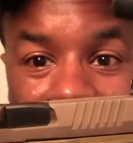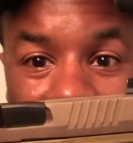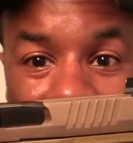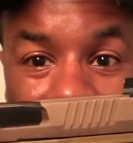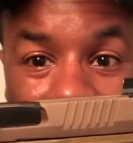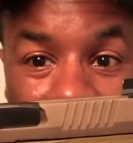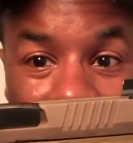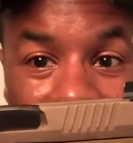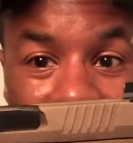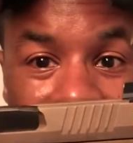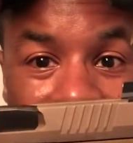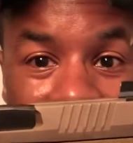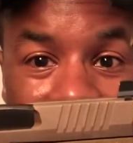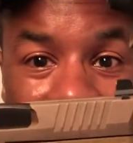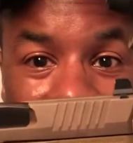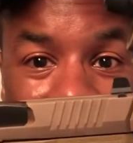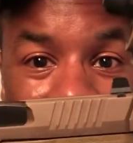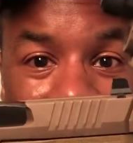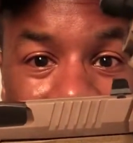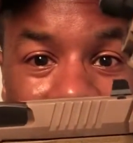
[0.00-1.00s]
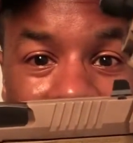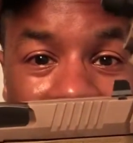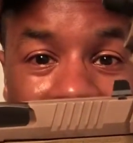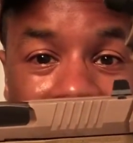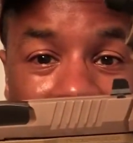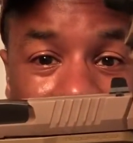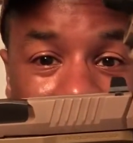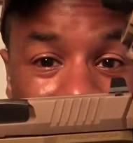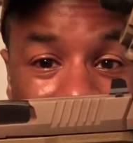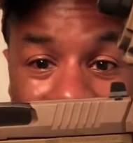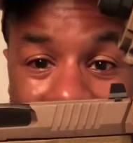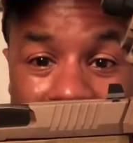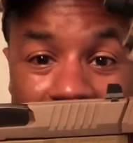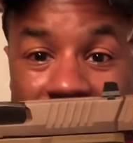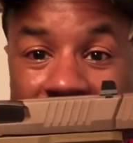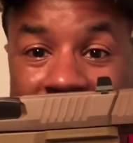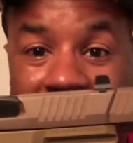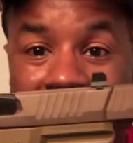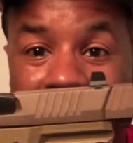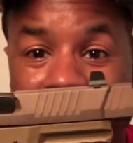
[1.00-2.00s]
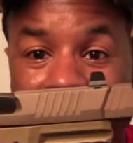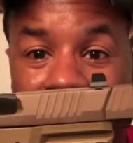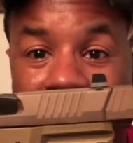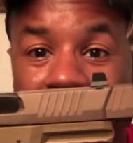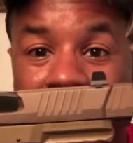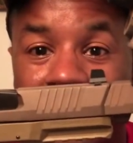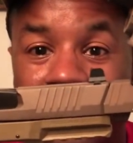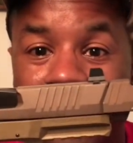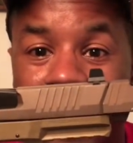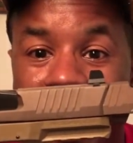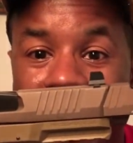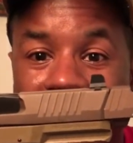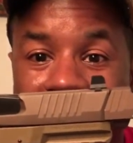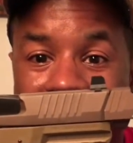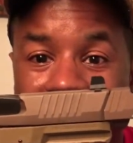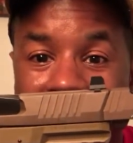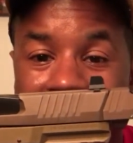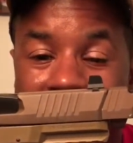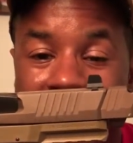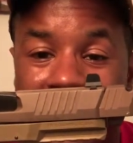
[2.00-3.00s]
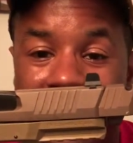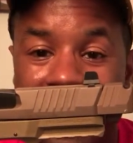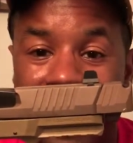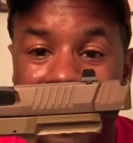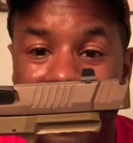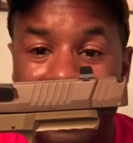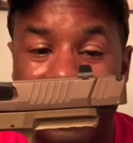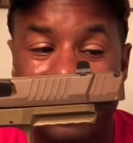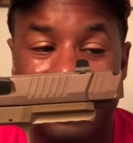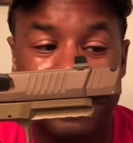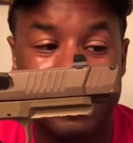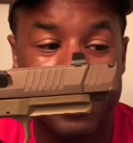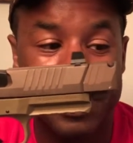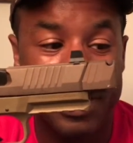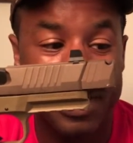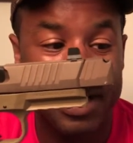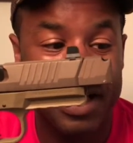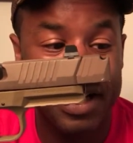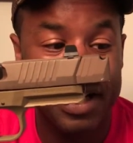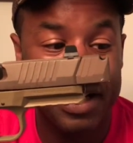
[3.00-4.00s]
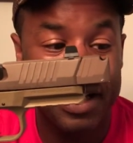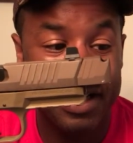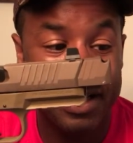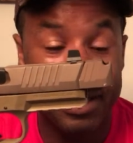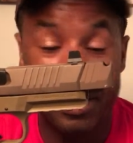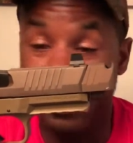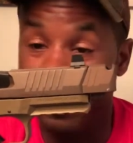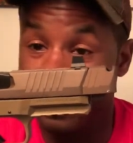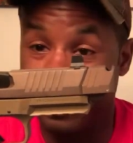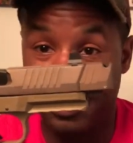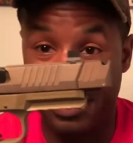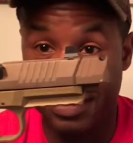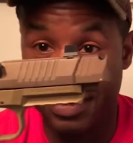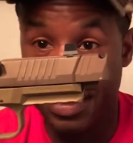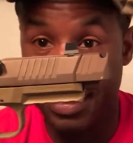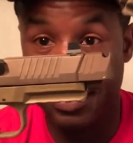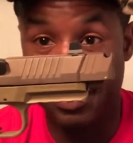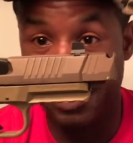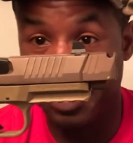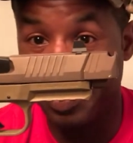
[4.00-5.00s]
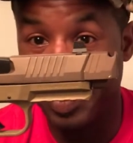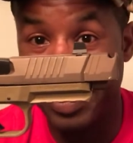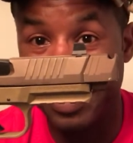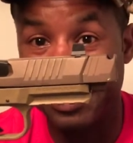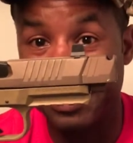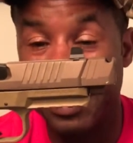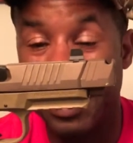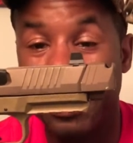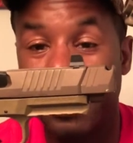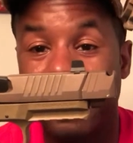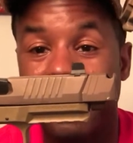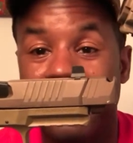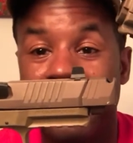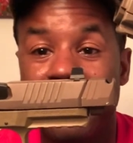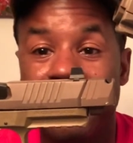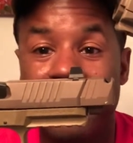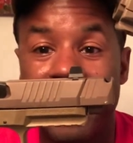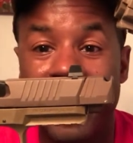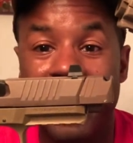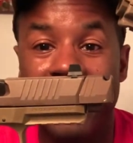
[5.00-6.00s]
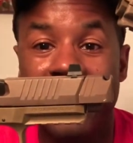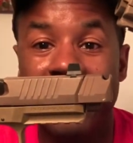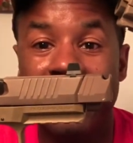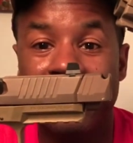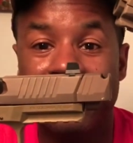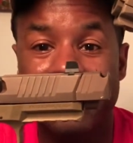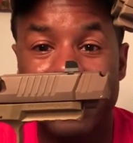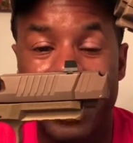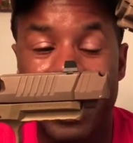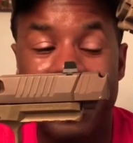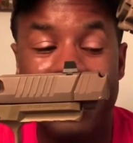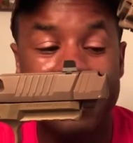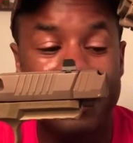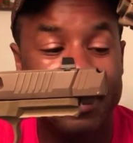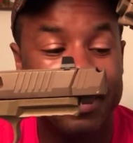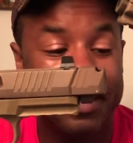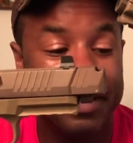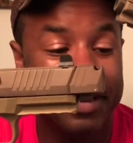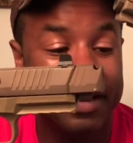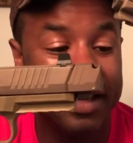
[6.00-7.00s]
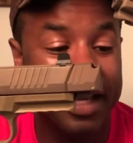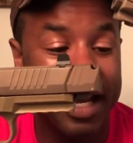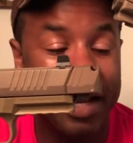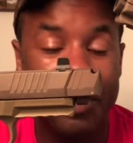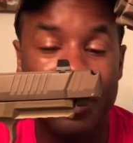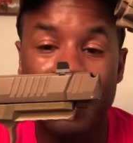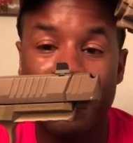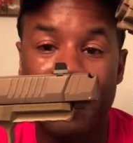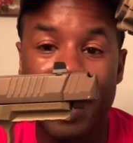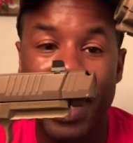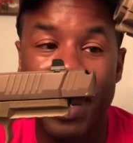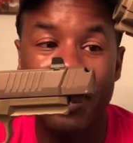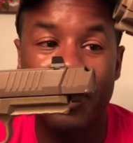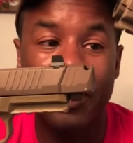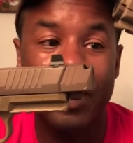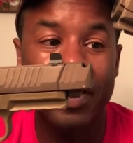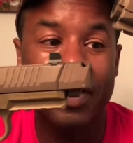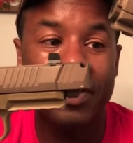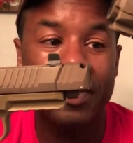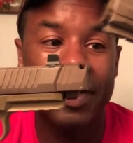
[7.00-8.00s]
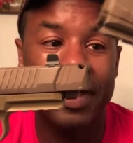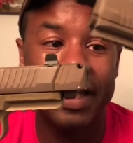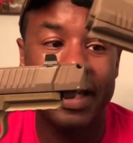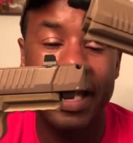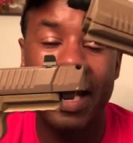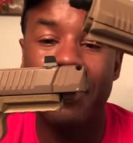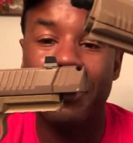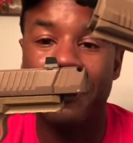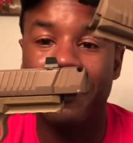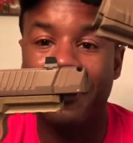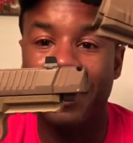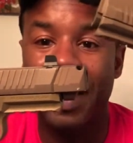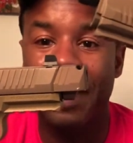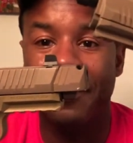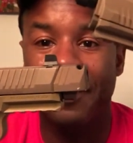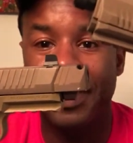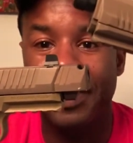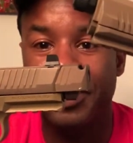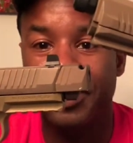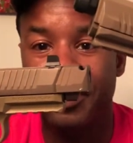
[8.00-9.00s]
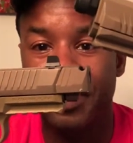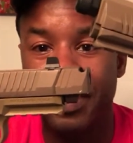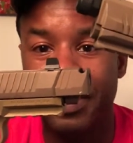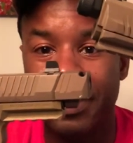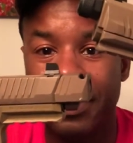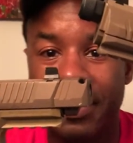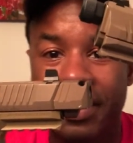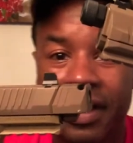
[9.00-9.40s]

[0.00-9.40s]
You can see they came with the same features, minus the Canik has, and this gun is completely stock in my hand. This Canik came with a magwell, and it came with a flat face trigger.